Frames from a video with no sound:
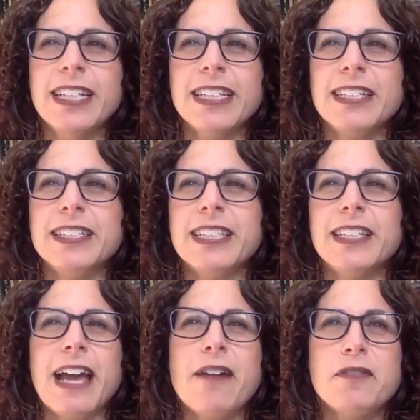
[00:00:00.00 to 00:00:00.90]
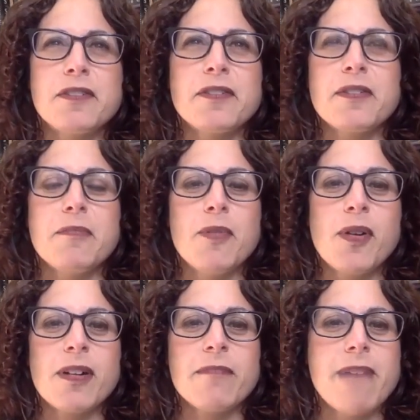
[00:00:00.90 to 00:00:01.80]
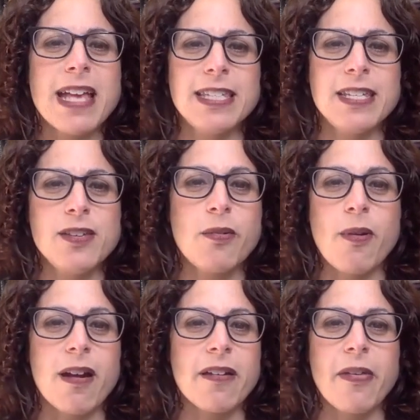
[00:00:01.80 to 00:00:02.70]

the the louder or the more messy you are,